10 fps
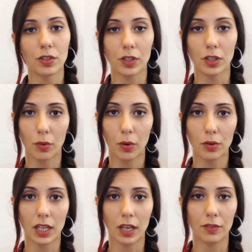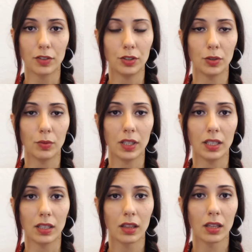most of their quotes have to do
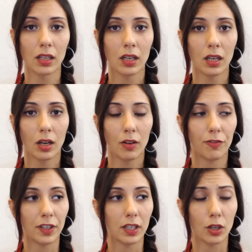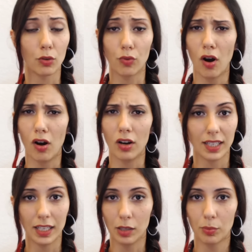with feeling
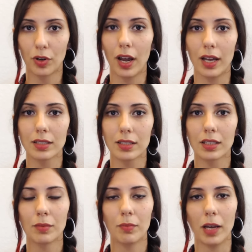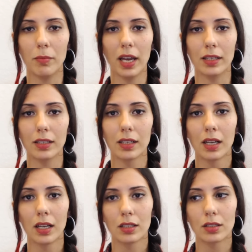wronged and oppressed by men.
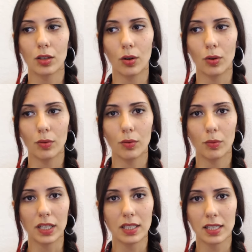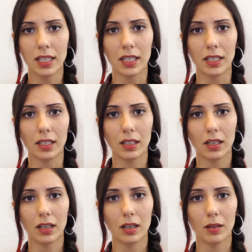So we see
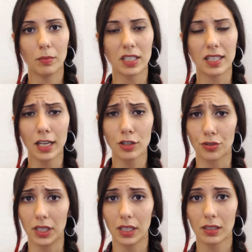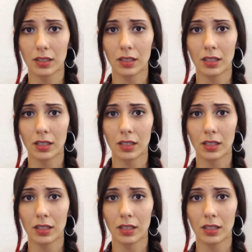misandry